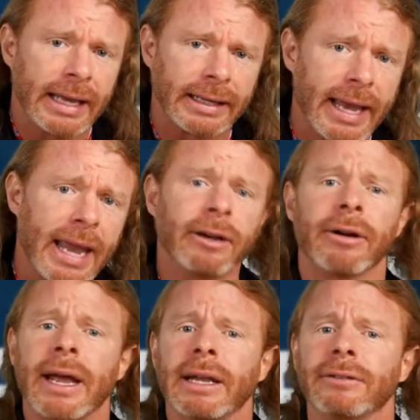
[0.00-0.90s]

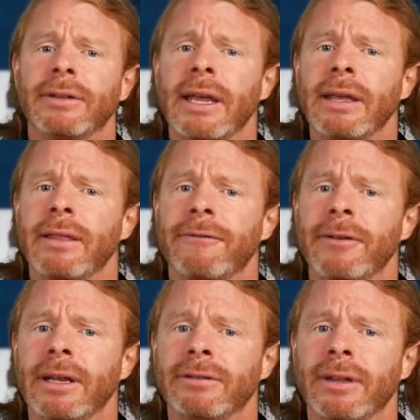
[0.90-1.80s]
Gatorade is taking the
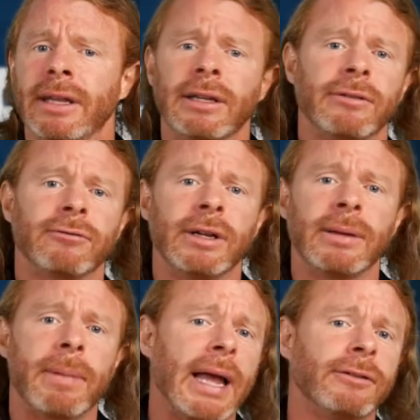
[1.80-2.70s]
fitness
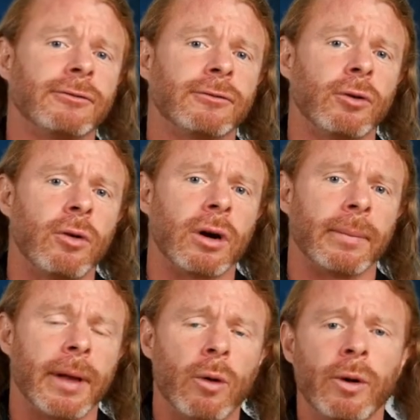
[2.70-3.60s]
industry by storm